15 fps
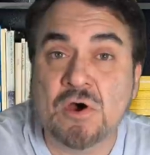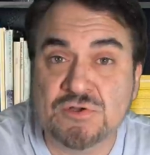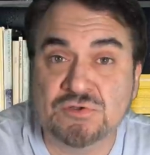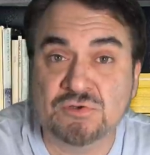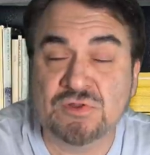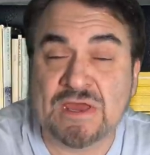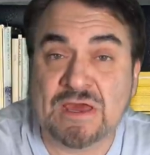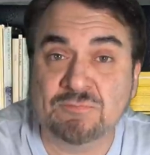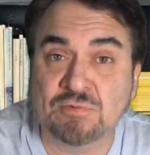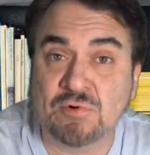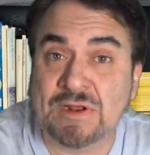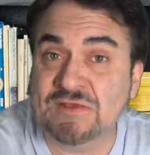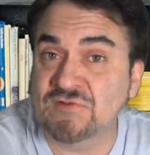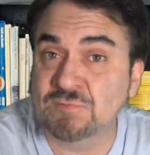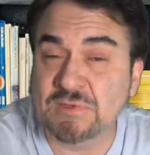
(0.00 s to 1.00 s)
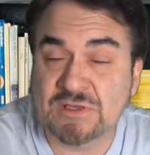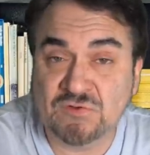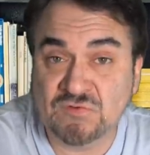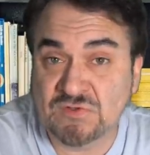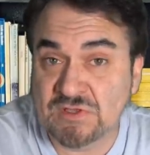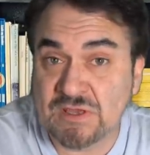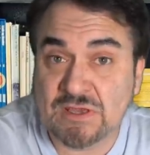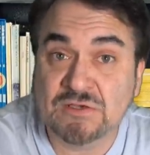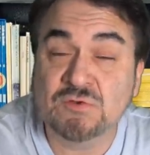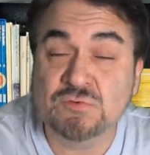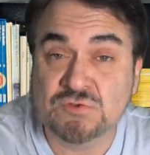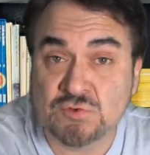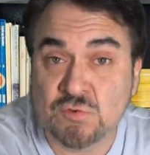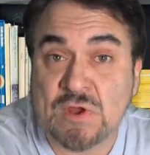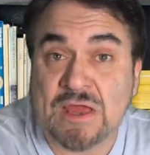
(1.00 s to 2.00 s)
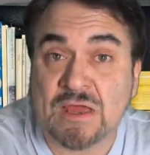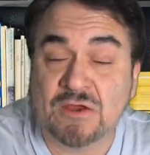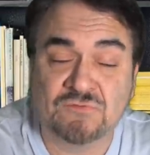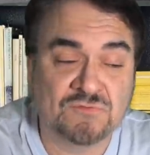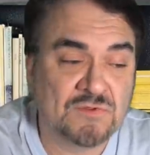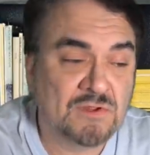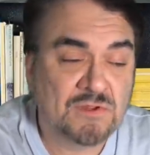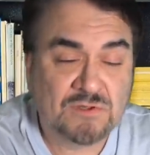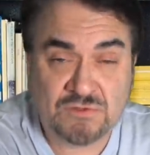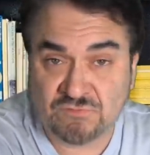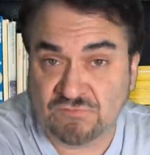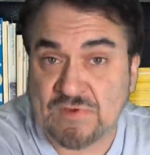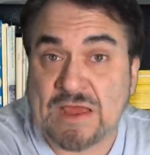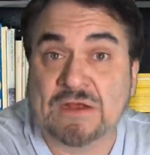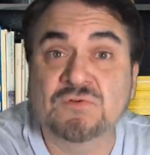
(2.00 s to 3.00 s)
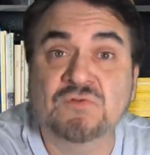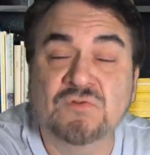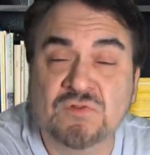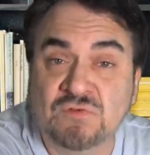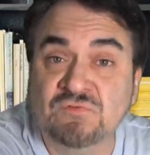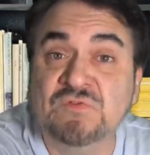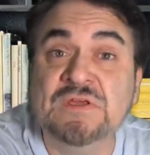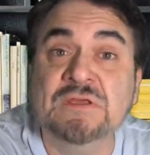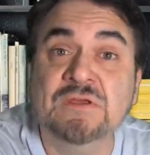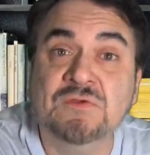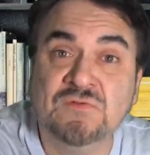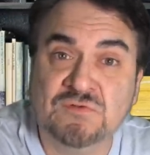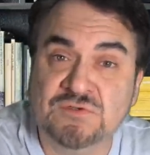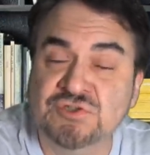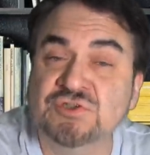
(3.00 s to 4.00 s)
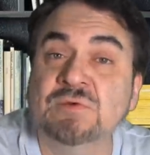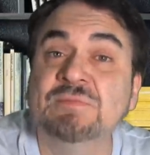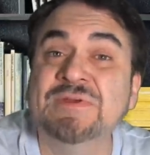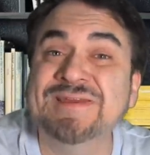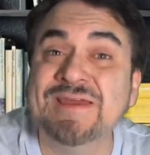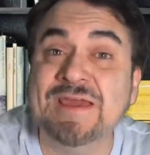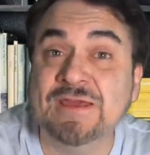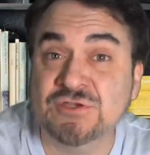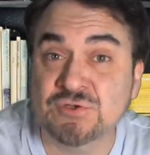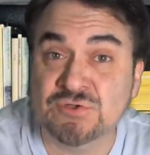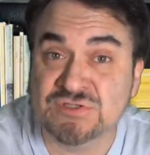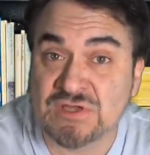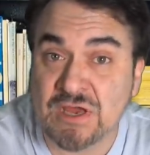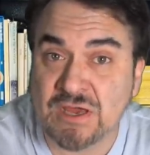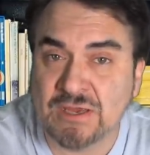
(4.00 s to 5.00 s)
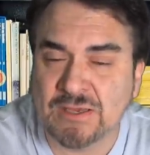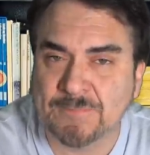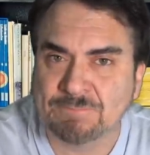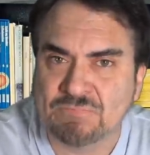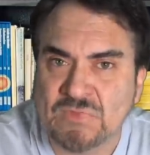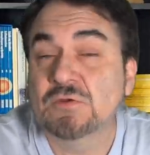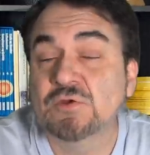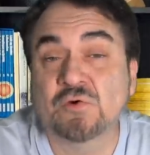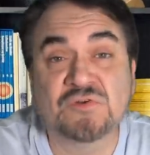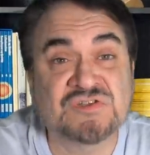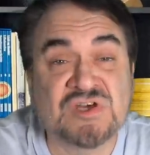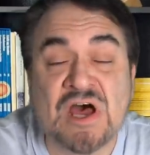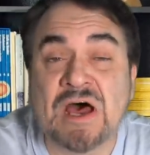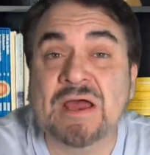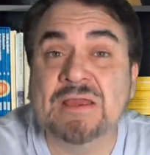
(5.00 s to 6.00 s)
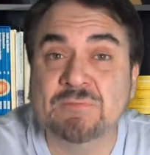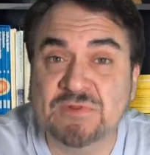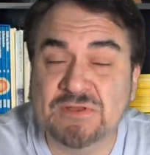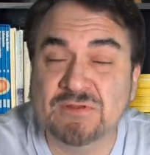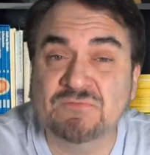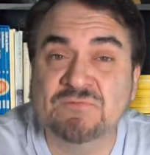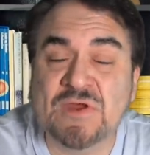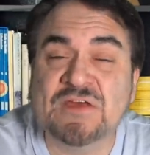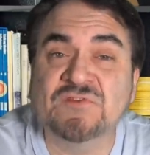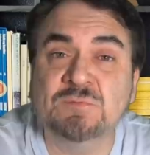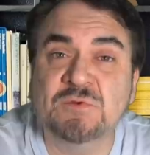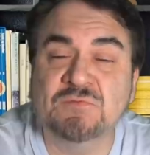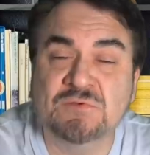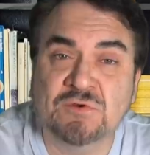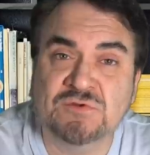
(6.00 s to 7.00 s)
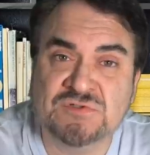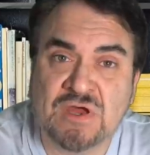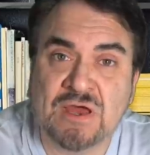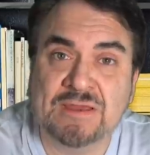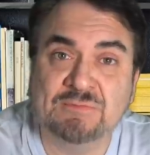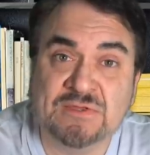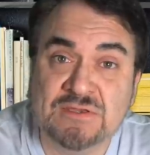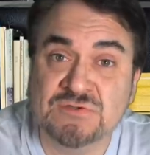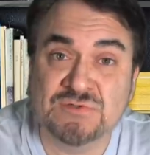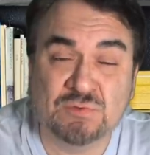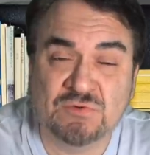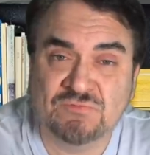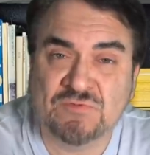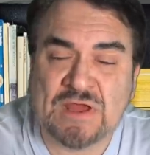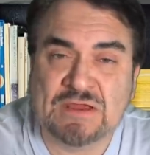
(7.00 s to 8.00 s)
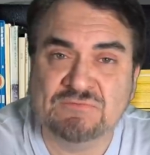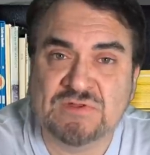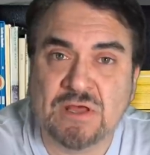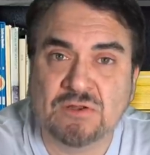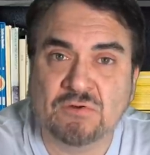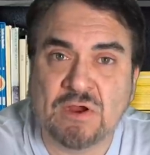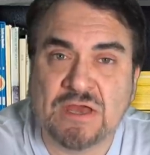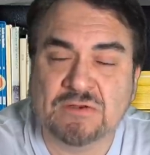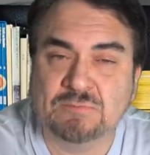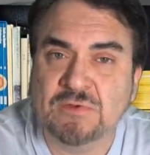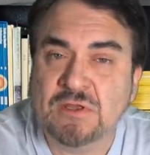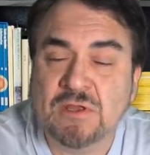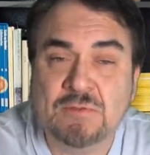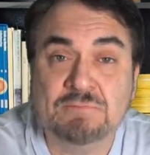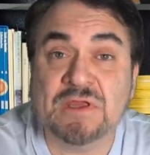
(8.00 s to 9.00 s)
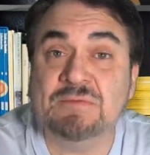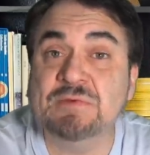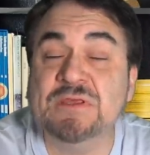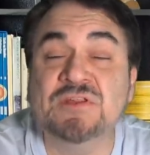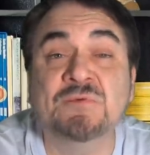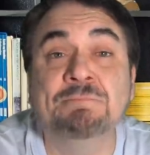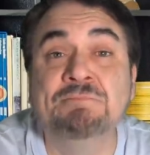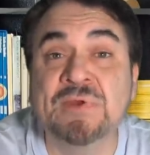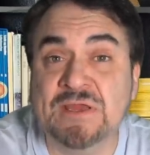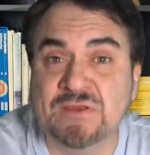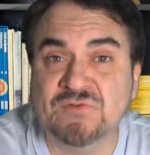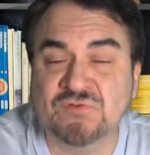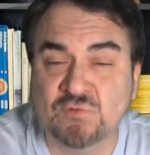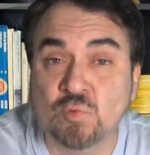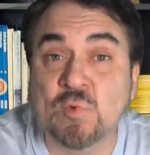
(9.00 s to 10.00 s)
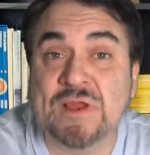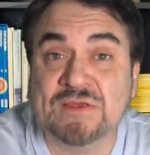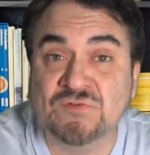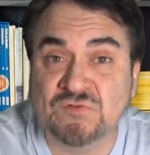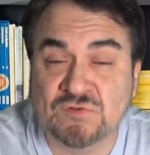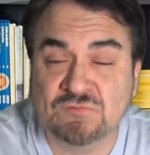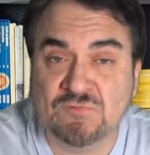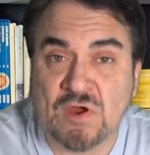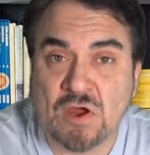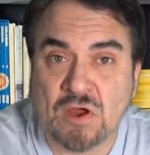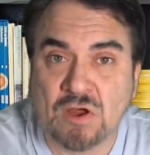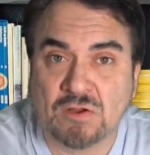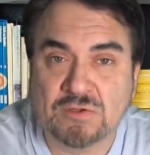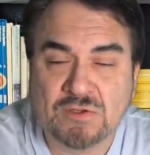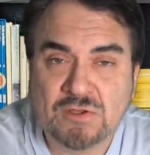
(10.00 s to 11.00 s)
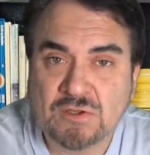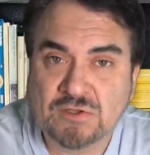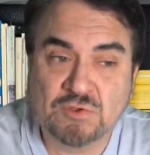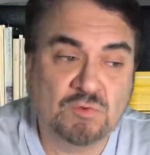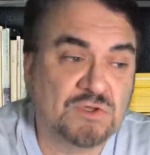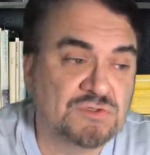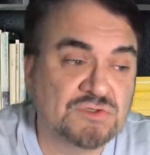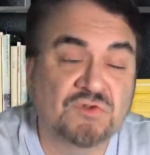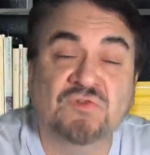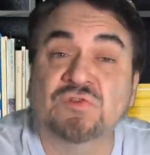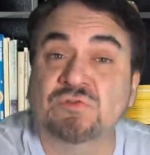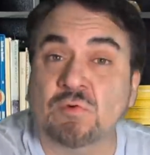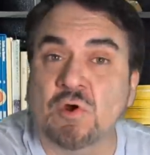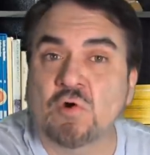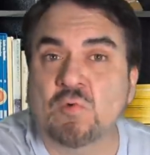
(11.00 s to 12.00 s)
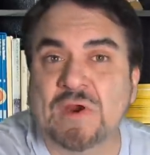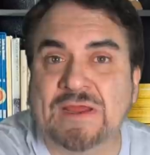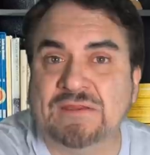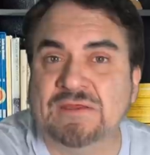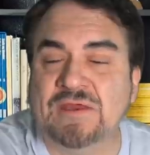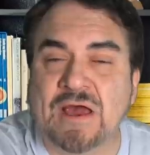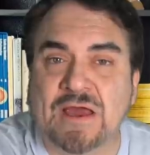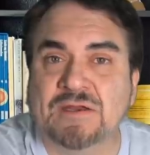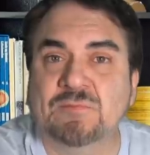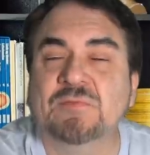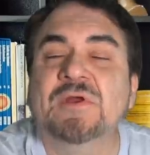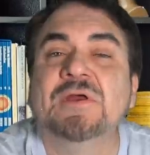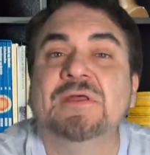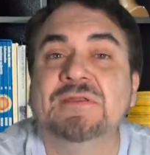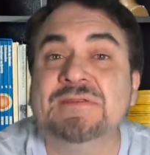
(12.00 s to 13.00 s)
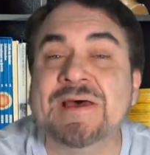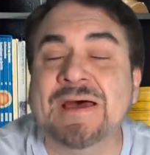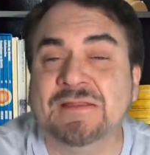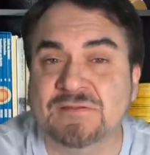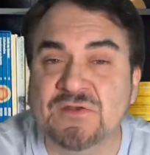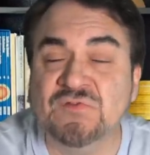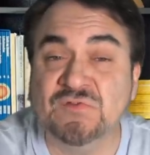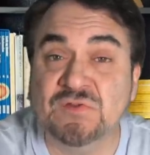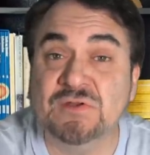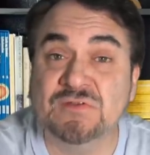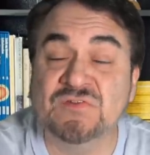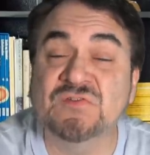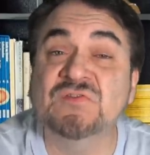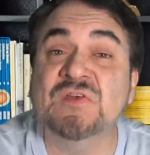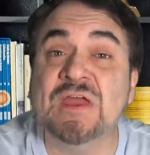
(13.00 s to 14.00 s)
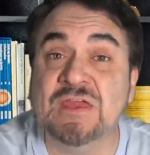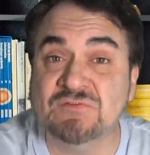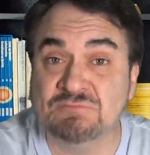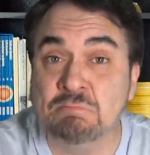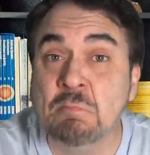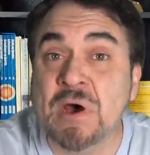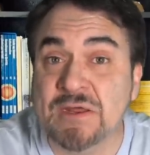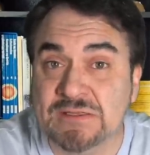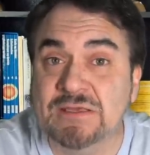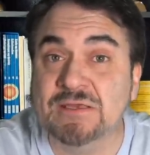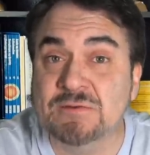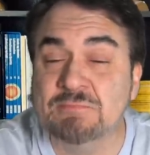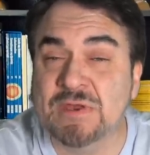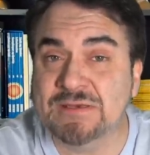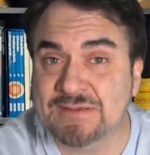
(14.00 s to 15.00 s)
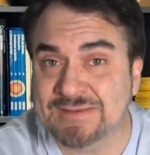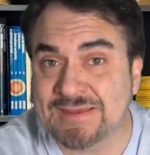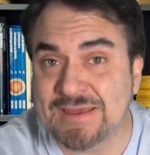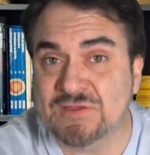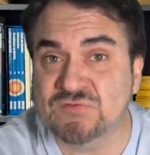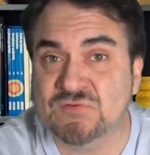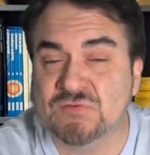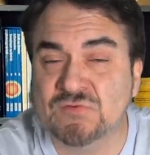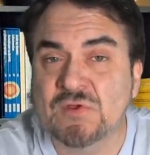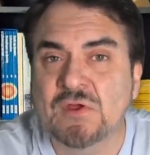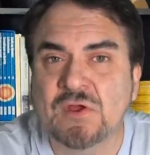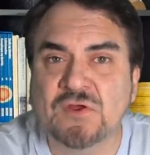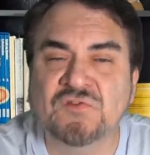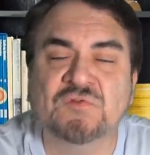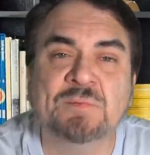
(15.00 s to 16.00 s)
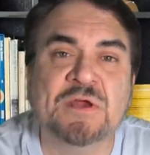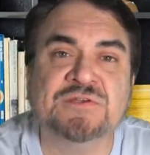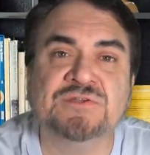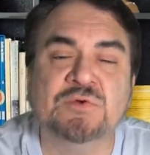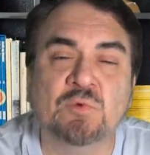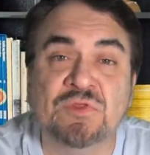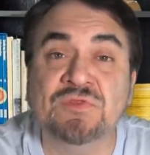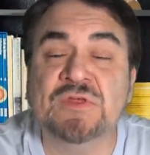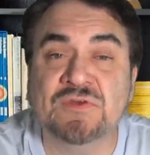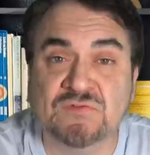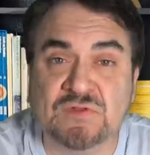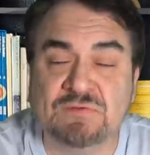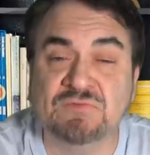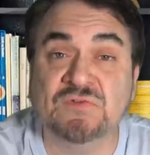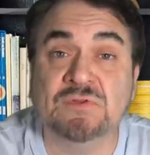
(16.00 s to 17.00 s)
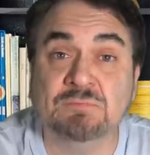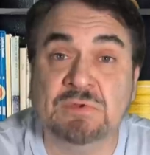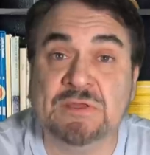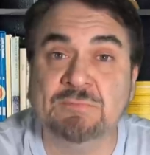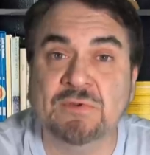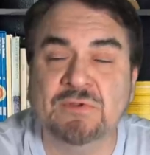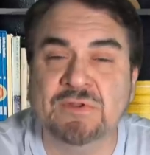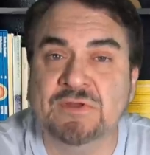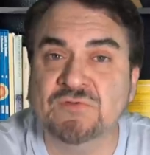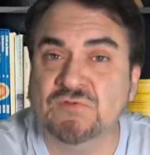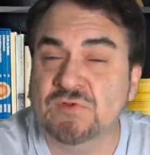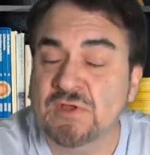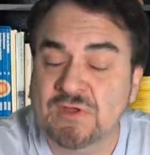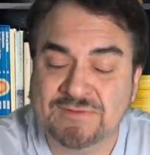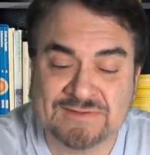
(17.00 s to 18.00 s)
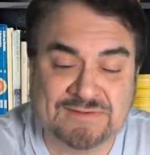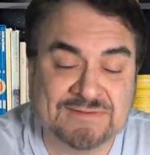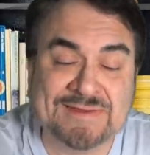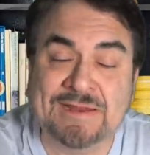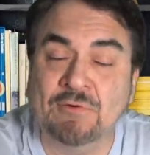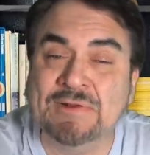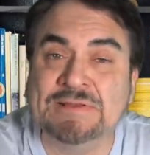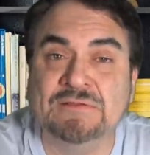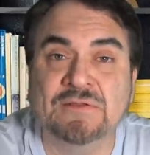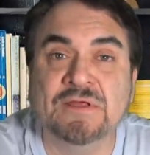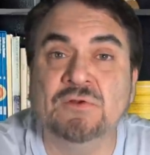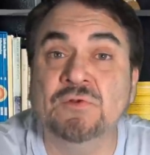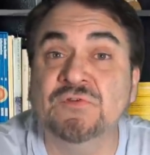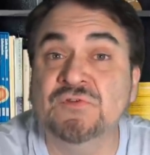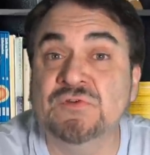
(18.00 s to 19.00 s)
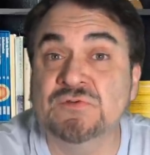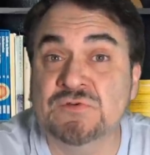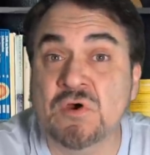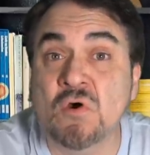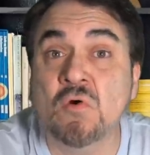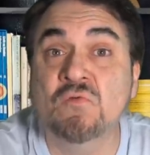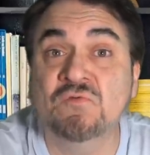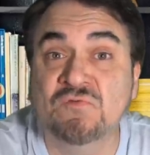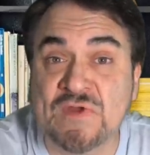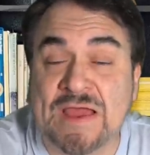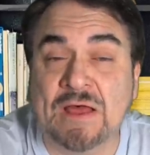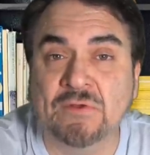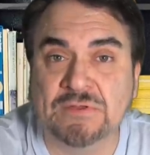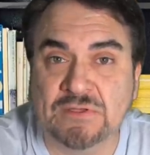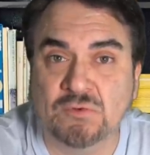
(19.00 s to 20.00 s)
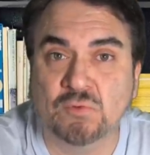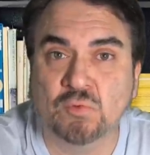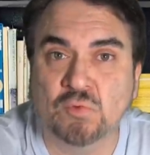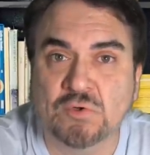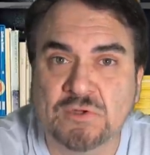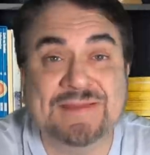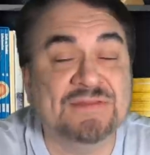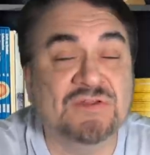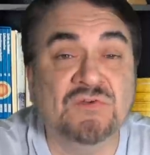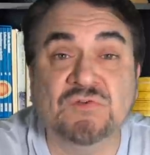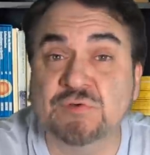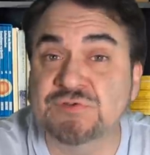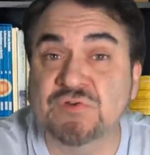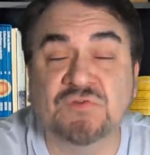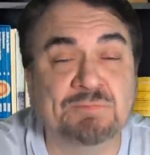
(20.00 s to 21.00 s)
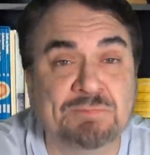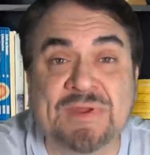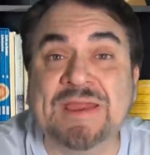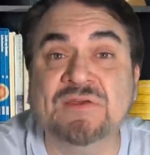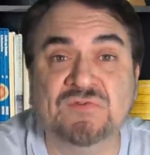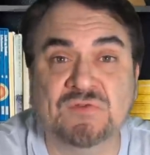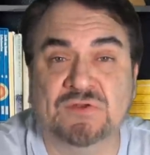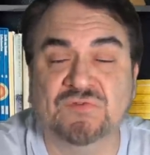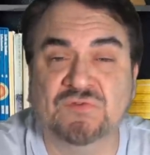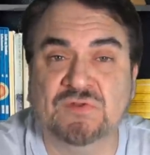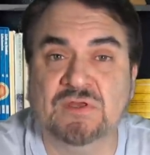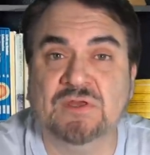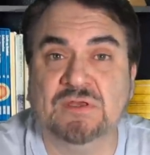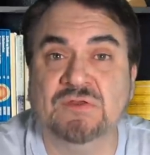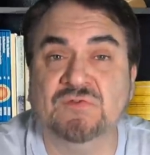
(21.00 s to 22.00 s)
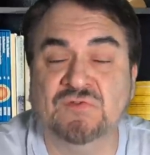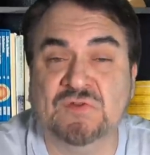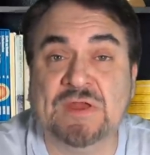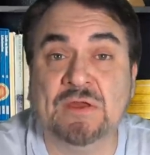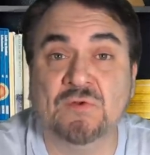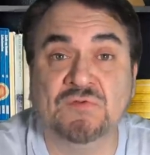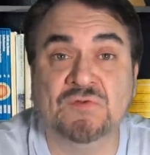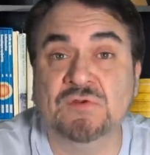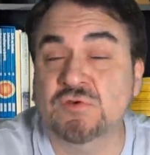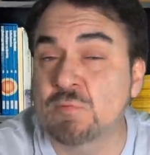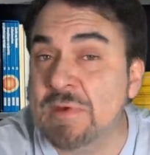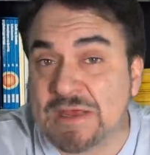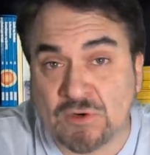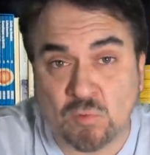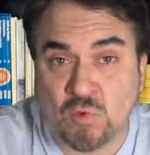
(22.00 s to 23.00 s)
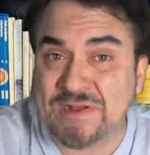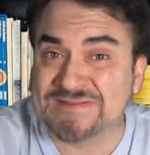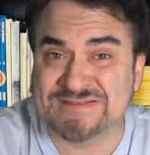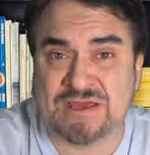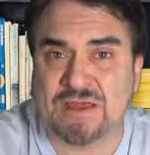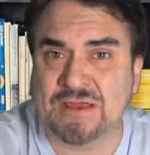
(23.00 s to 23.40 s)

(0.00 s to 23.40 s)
under that price because, again, you do have the factors of the fees and shipping and your time. Your time, the investment of your time into a $5 item may be the biggest waste of all. You could just throw away the item, not list it, and save money in many cases, especially with things I've seen people list that carry little to no value. And these are just basics to get you sales in, no matter what